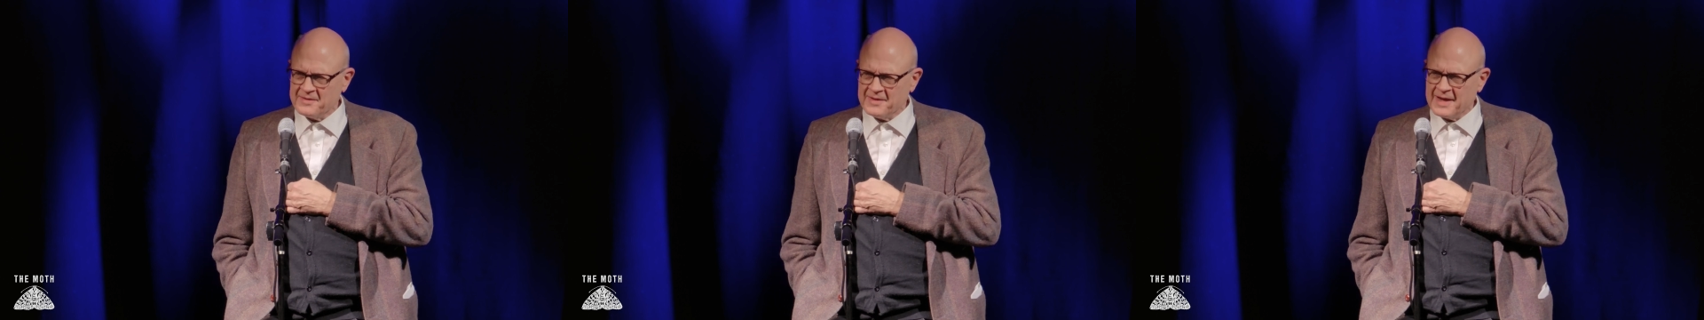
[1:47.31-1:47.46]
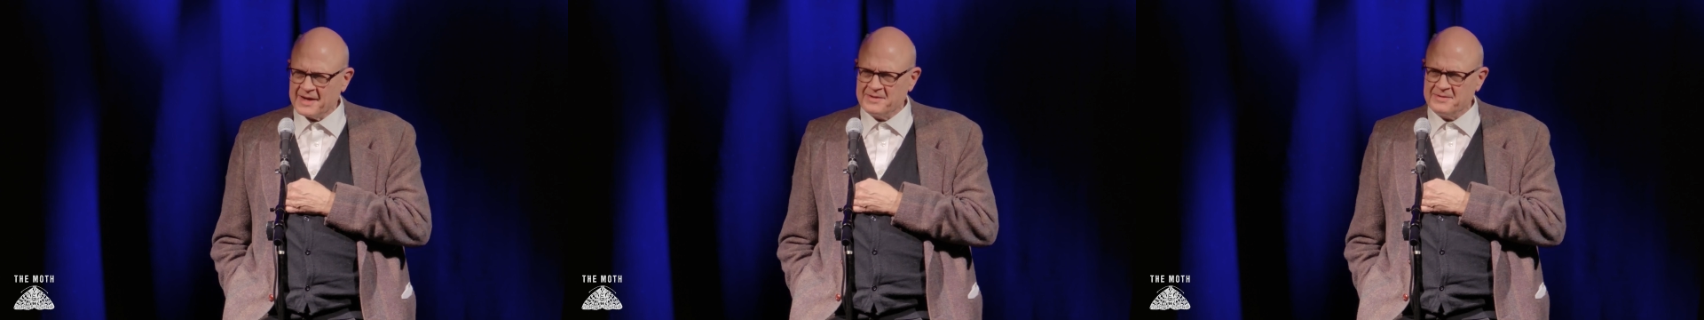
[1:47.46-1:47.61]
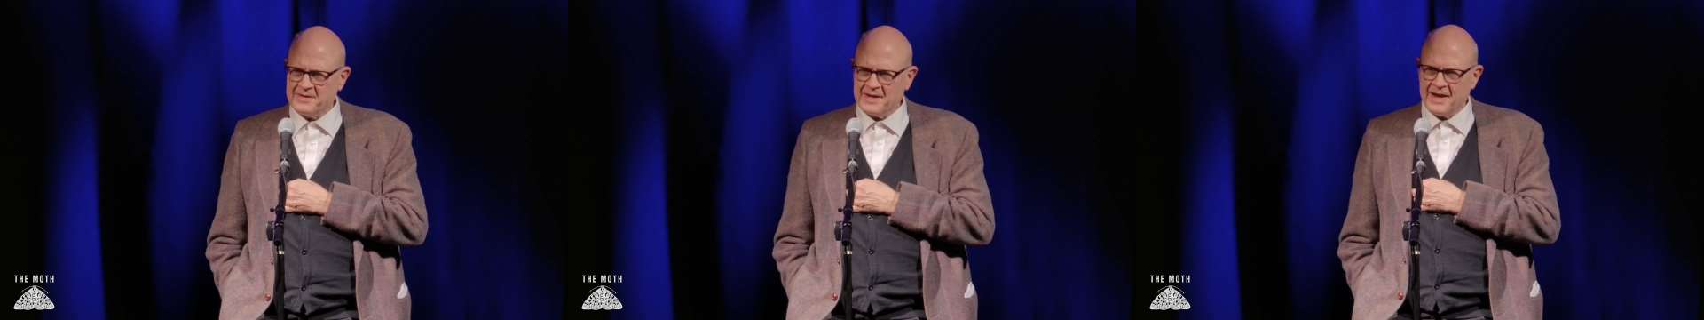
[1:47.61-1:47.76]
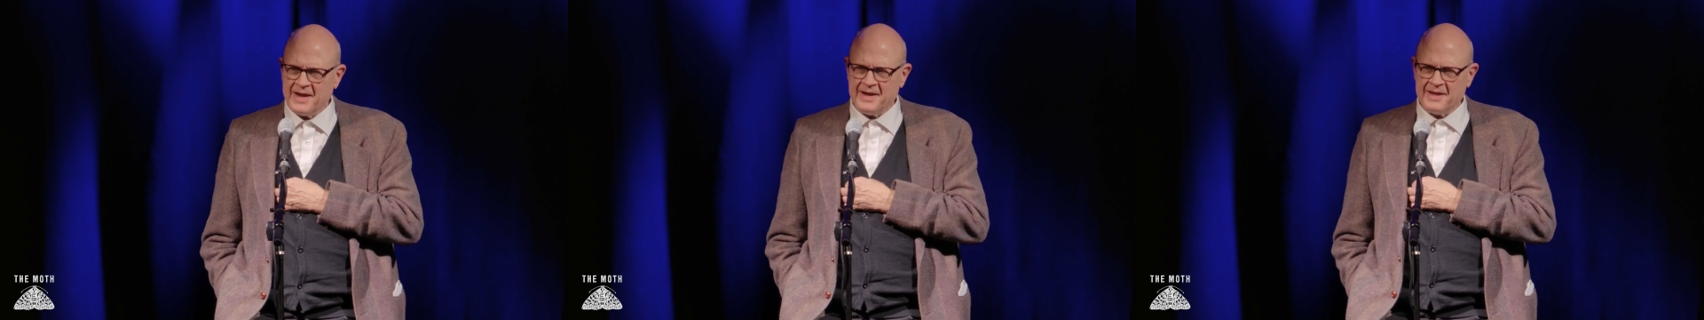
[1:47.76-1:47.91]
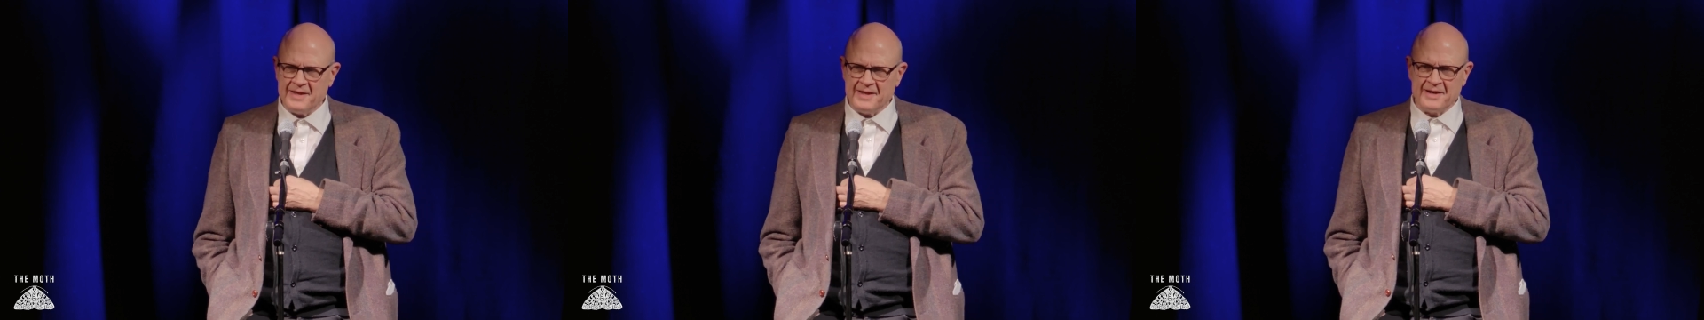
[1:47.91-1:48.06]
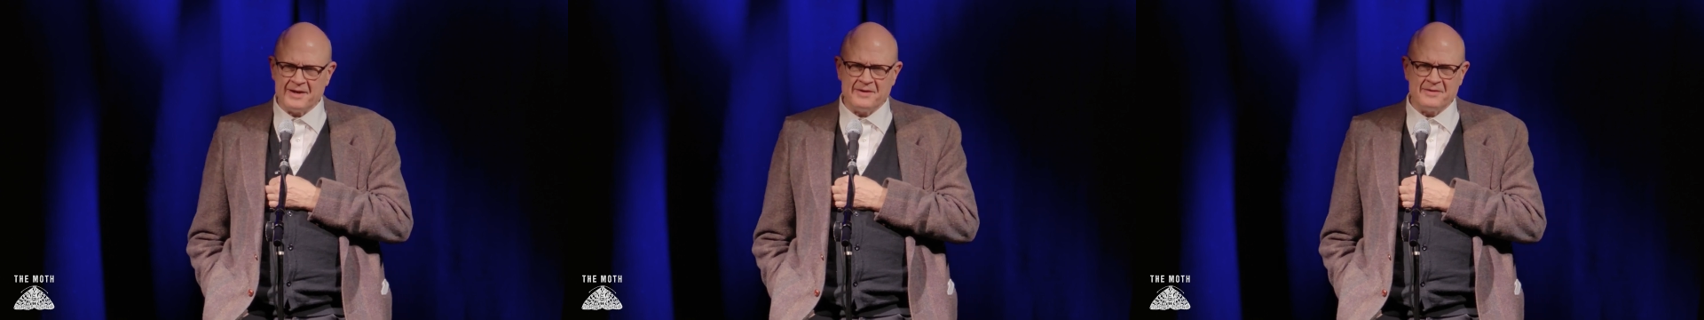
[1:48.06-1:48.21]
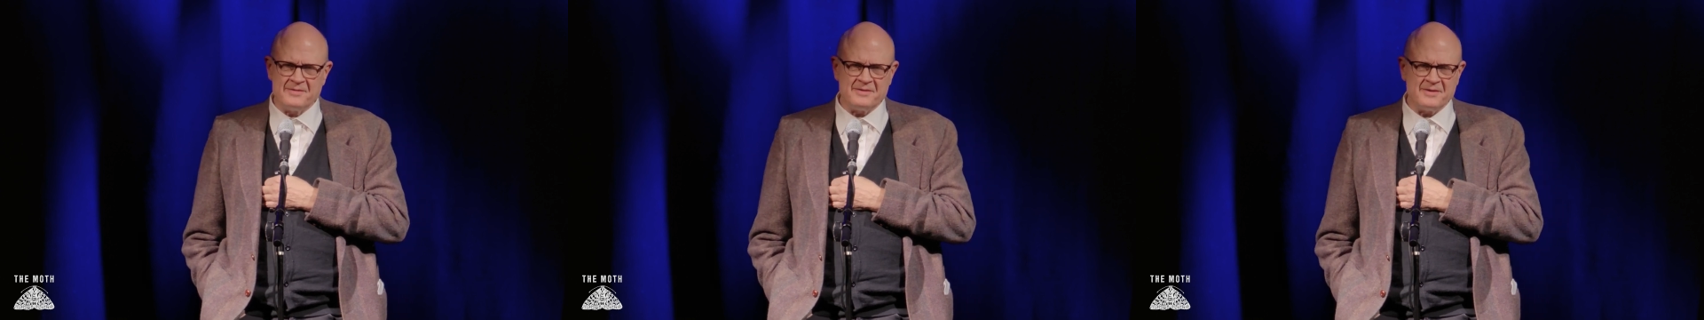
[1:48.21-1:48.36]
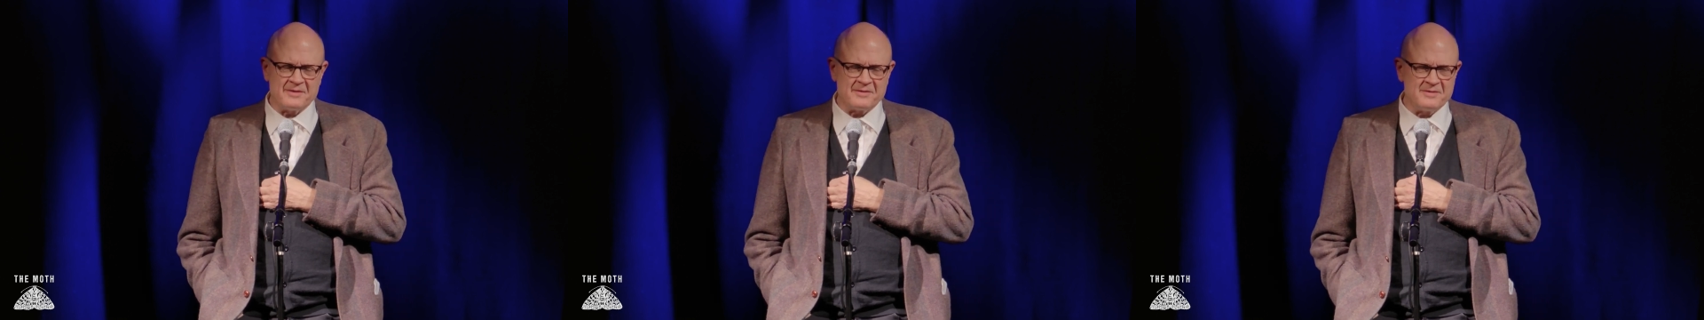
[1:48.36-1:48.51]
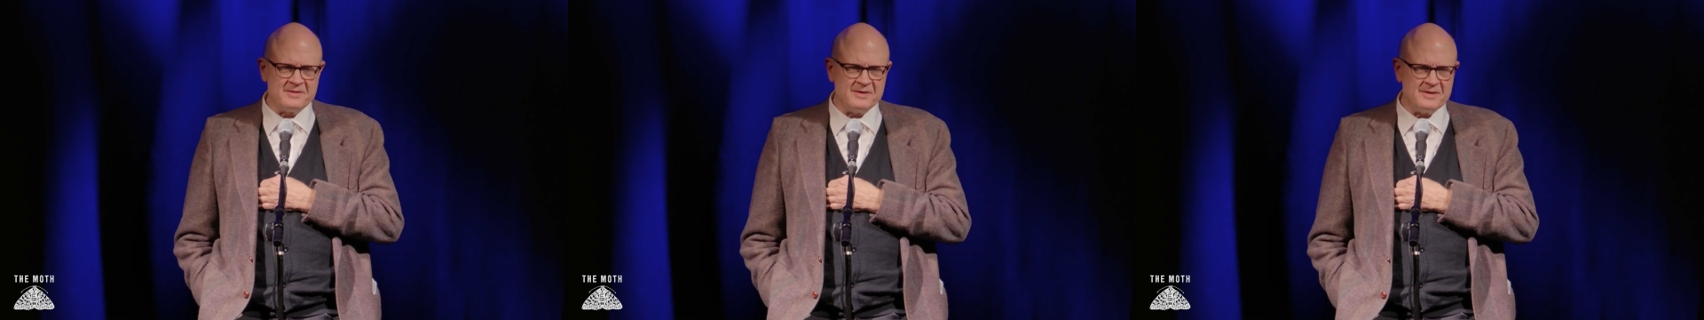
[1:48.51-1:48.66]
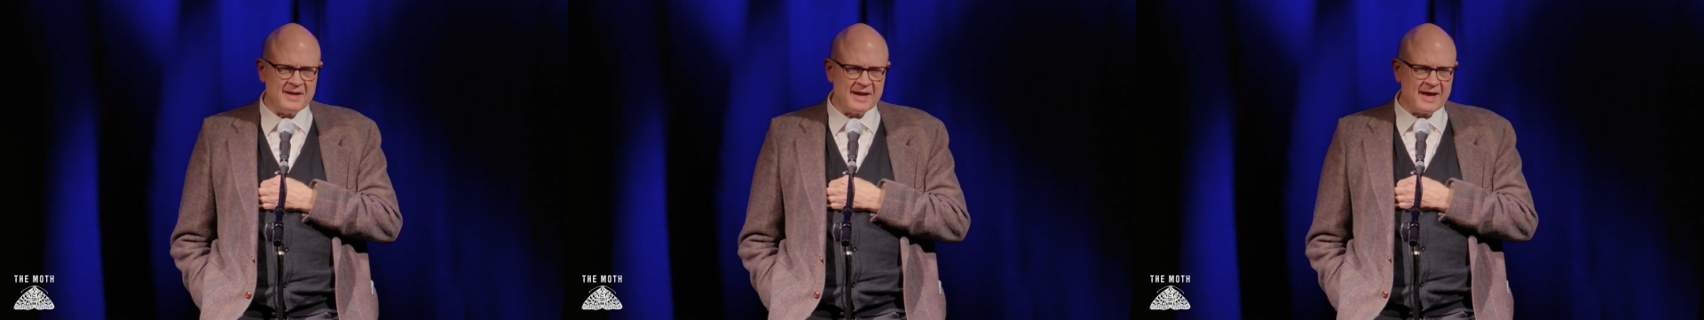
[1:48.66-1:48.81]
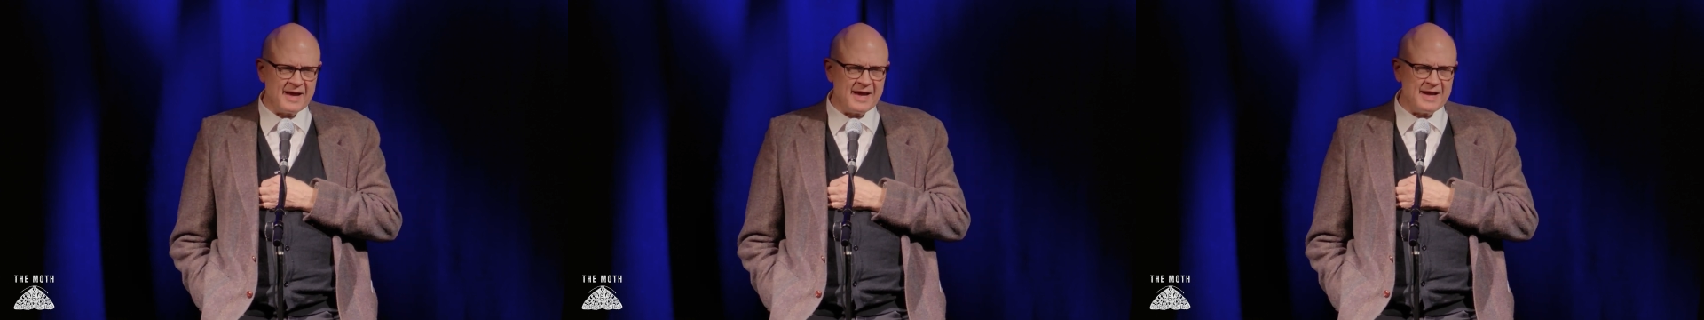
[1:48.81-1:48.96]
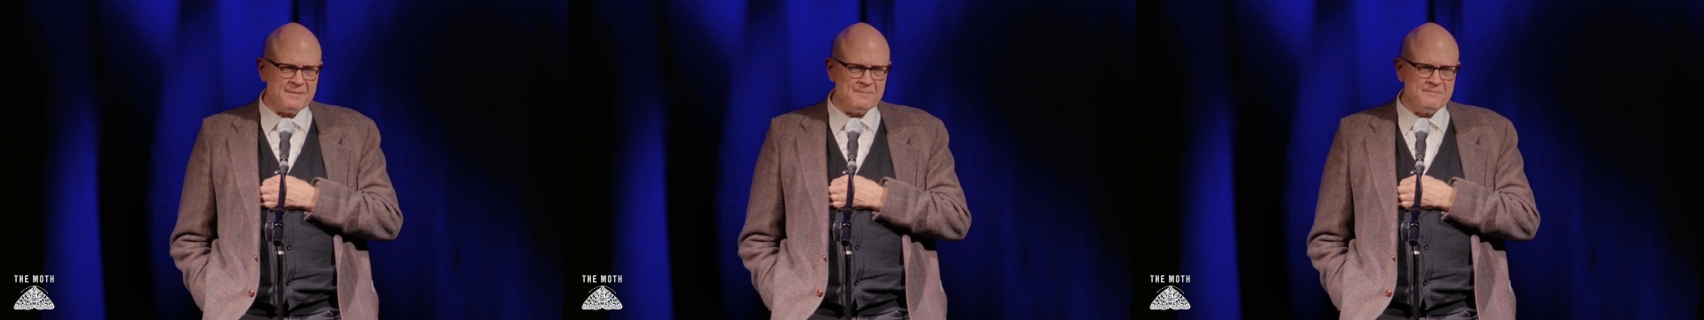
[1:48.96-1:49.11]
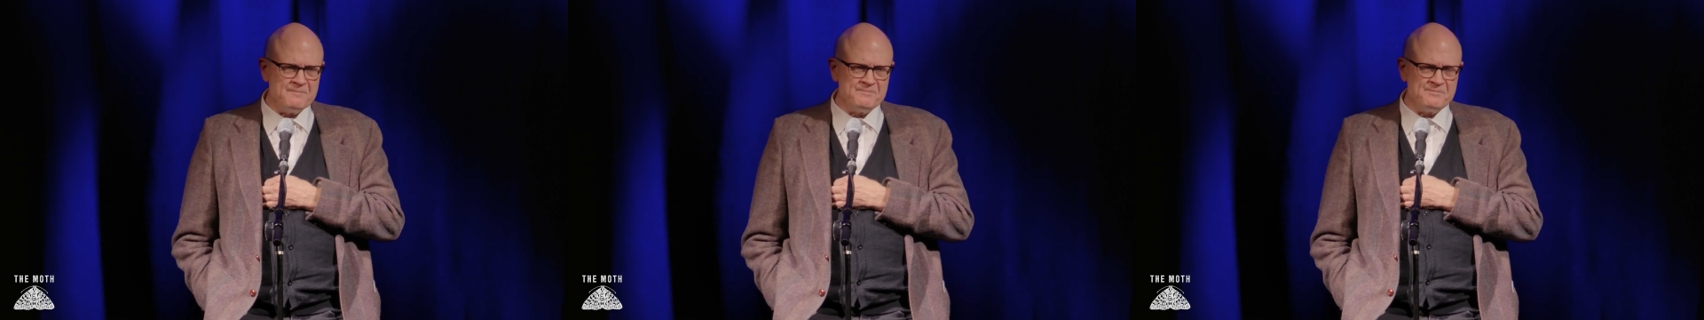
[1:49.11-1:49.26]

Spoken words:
next 80 years till she died.